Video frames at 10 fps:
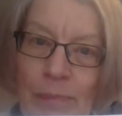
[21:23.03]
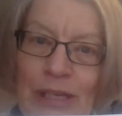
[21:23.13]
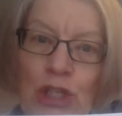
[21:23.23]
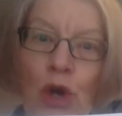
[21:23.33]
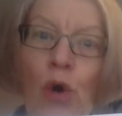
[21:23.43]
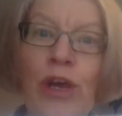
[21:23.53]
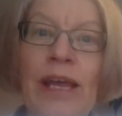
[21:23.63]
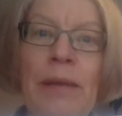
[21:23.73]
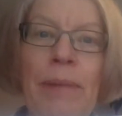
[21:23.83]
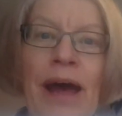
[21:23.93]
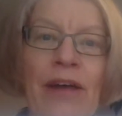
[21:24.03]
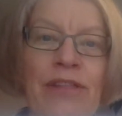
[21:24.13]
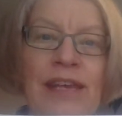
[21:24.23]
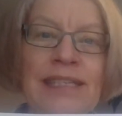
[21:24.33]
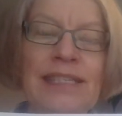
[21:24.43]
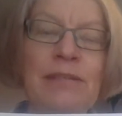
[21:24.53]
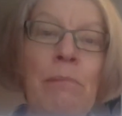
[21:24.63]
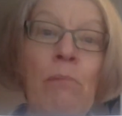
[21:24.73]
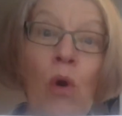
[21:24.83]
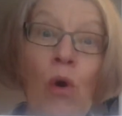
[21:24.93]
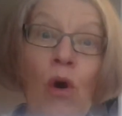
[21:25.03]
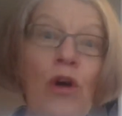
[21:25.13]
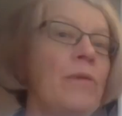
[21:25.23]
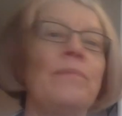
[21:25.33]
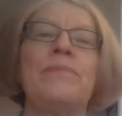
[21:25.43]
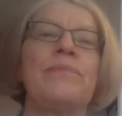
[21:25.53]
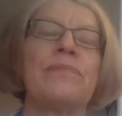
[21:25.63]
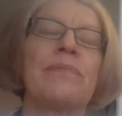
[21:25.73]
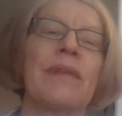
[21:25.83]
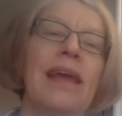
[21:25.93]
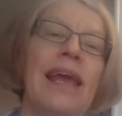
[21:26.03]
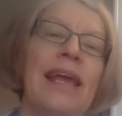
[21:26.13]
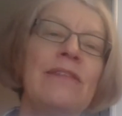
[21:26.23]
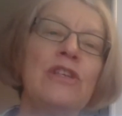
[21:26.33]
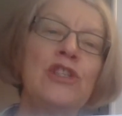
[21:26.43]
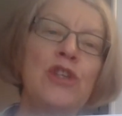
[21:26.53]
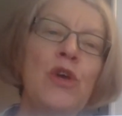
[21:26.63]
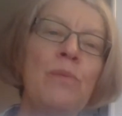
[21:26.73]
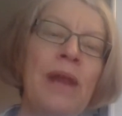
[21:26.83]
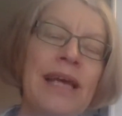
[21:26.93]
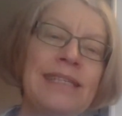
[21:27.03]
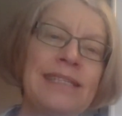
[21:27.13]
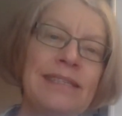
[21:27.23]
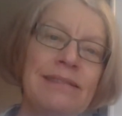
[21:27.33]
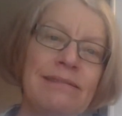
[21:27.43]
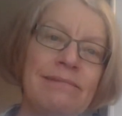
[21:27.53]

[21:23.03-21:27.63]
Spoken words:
be talking about this some more in the Zoom lesson